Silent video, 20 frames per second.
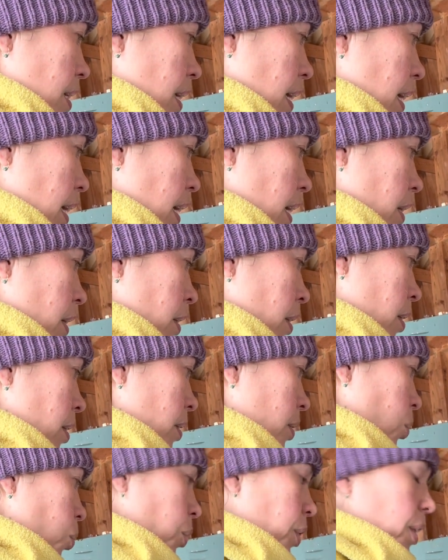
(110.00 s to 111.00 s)
and
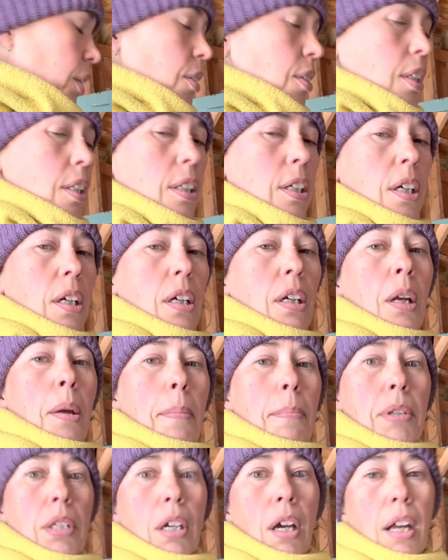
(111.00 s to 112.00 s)
the ones that are
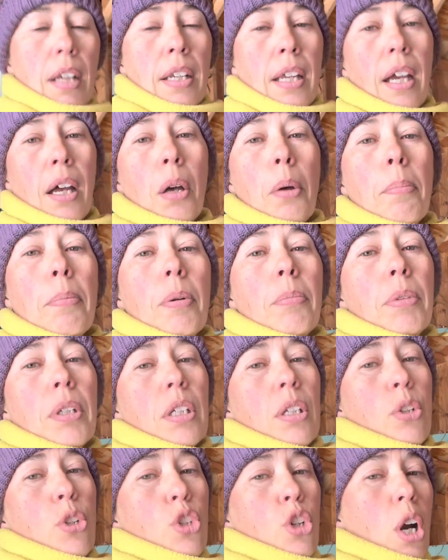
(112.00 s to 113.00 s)
beyond help, I'm
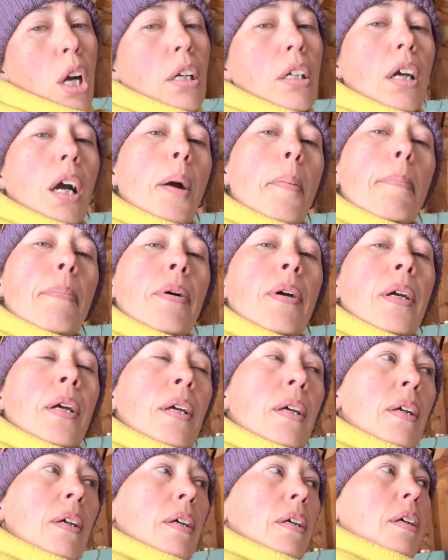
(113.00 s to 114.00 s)
gonna chunk up,
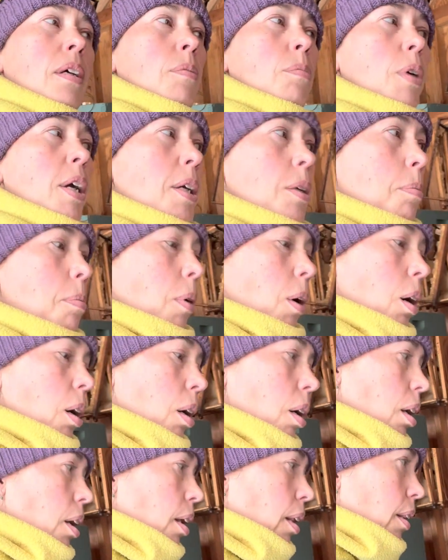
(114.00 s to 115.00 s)
break
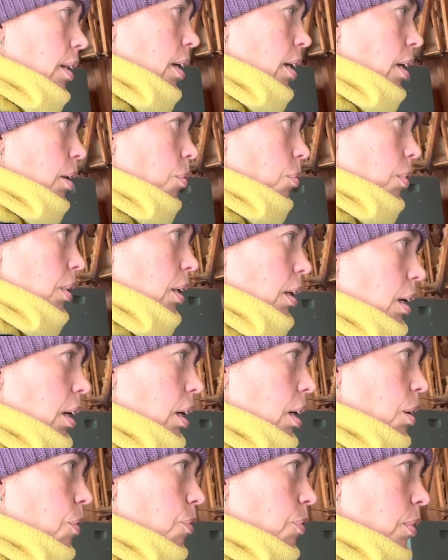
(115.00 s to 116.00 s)
apart, and then we
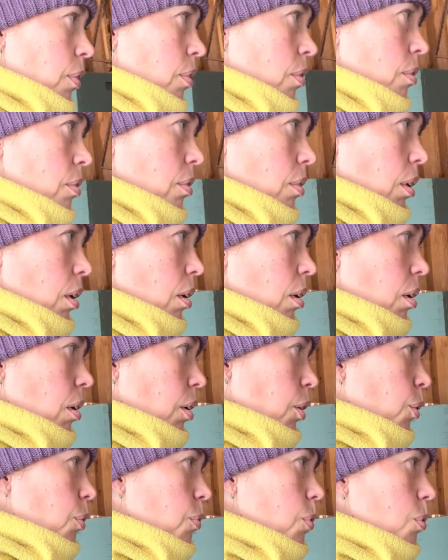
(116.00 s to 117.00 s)
have our
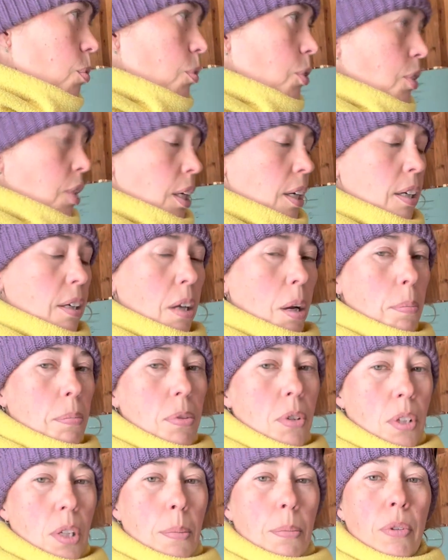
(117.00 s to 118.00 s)
crew setting up
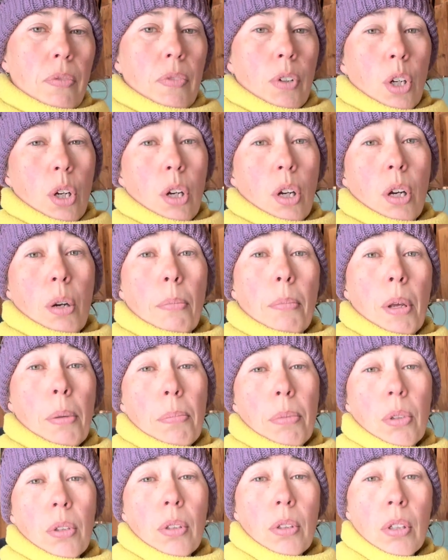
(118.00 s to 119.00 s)
some of our
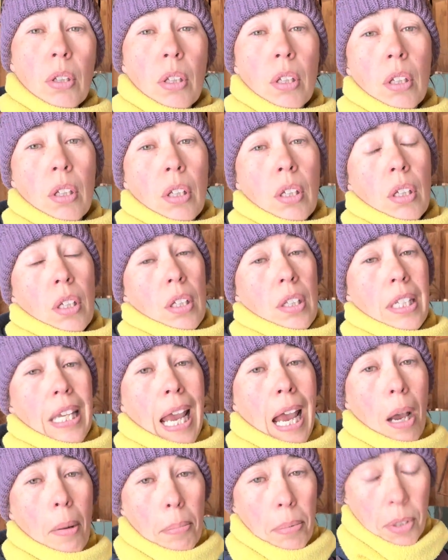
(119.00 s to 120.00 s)
maple
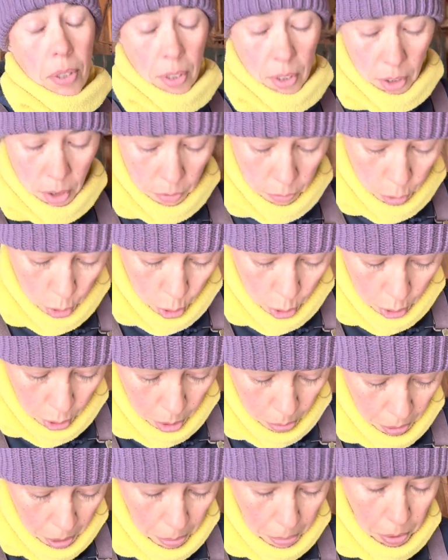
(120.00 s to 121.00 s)
taps for sugar
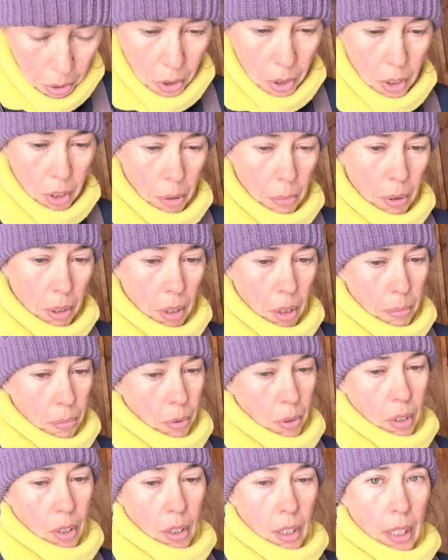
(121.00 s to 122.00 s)
maples coming up
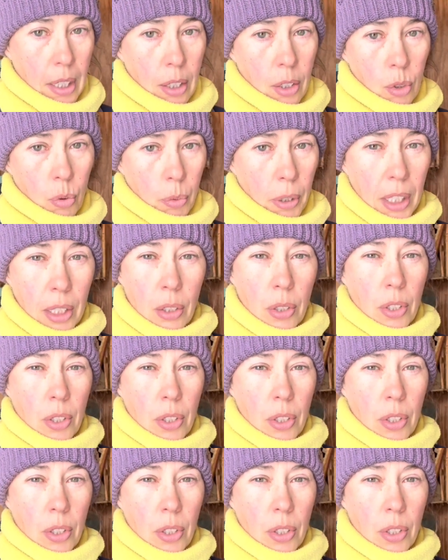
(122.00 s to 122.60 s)
within the next week or